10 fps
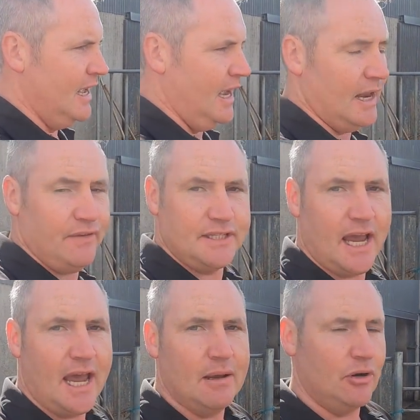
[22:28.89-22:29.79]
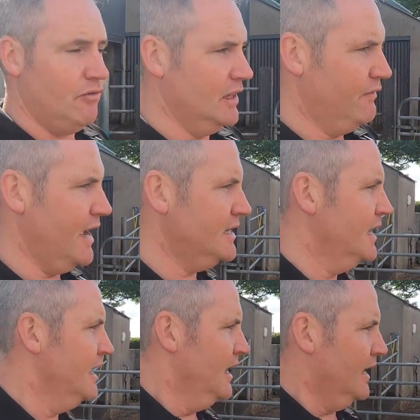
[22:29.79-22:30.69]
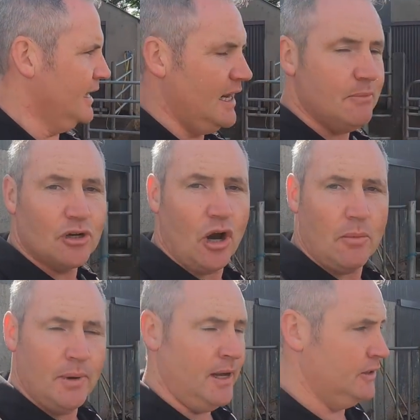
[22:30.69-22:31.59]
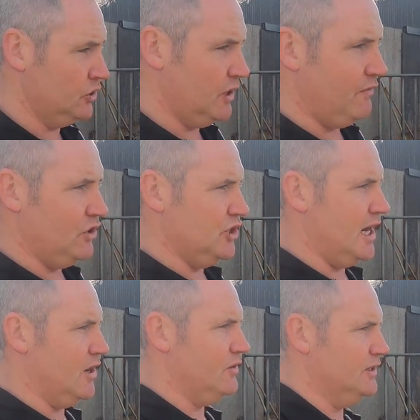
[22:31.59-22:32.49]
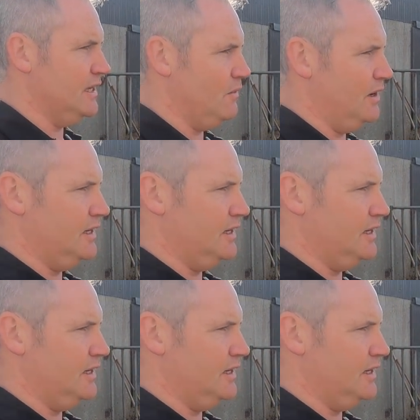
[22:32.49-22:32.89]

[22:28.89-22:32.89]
And if it's high, I'm going to ring the vet and get him to come and just give her a check out and see what it